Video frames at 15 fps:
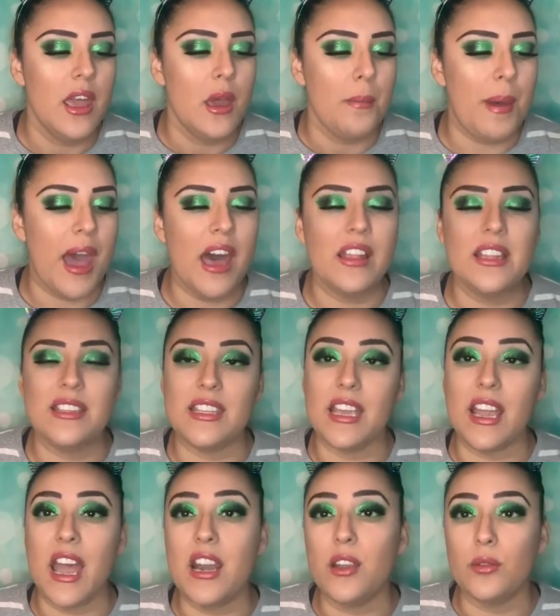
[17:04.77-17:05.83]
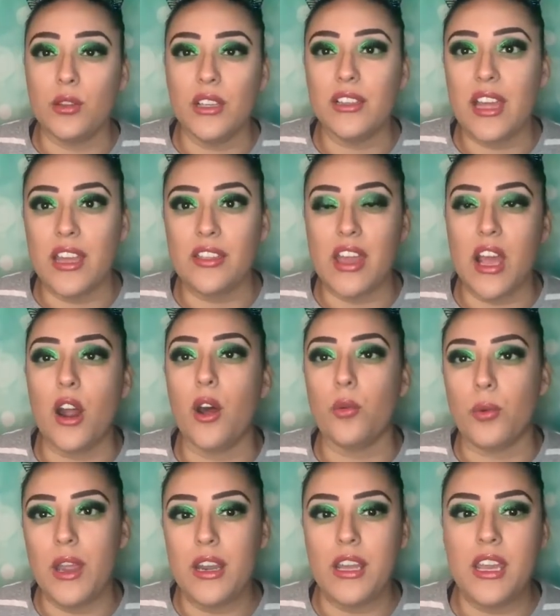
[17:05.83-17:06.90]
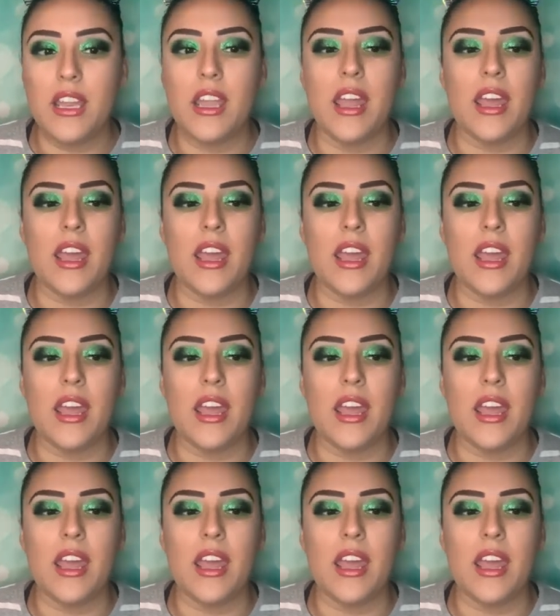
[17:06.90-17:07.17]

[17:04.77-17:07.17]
palettes that kind of look like that already.